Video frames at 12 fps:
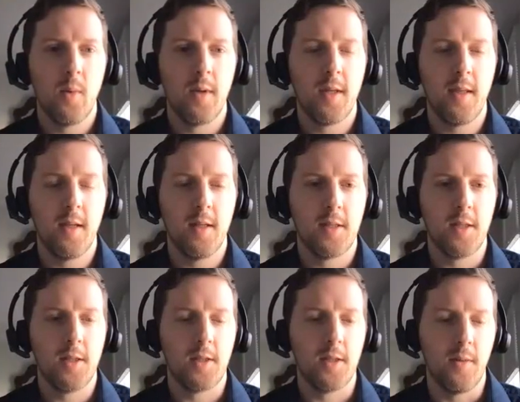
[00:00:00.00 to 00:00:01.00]
Within the
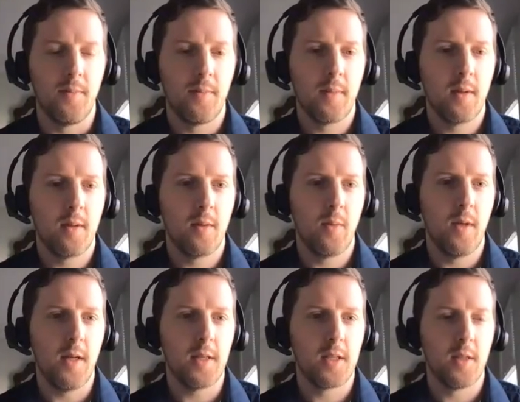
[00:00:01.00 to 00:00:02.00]
system,
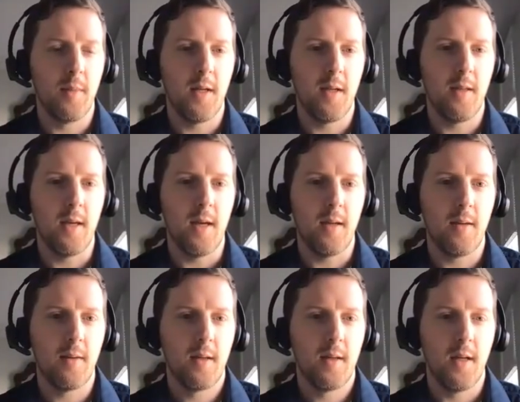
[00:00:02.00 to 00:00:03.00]
we estimated that
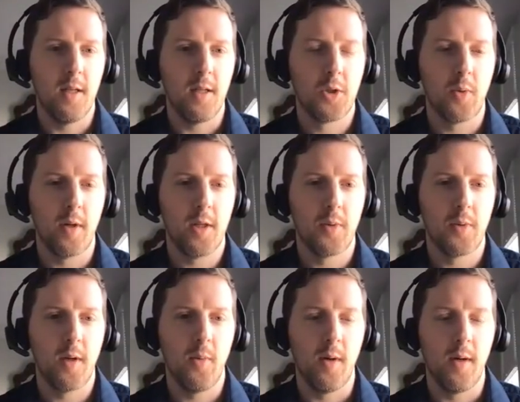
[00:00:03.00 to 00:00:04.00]
in
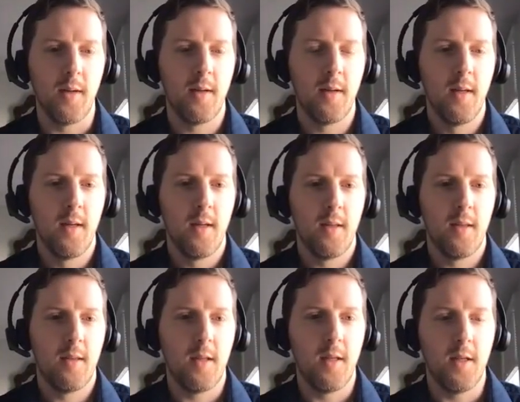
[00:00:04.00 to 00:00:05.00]
2021,
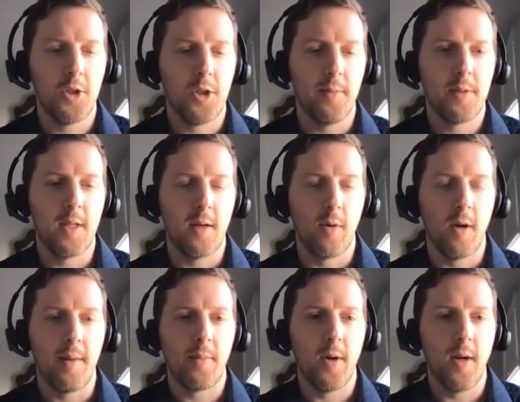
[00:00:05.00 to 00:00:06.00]
the ships that were
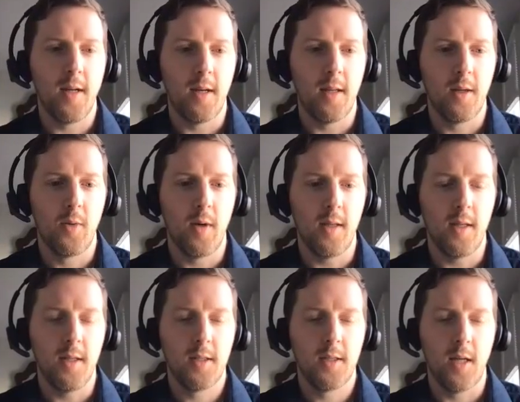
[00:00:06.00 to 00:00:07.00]
operating on the Great
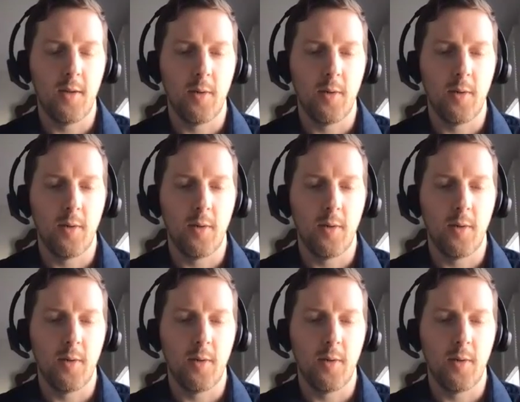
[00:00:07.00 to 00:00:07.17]
Lakes St.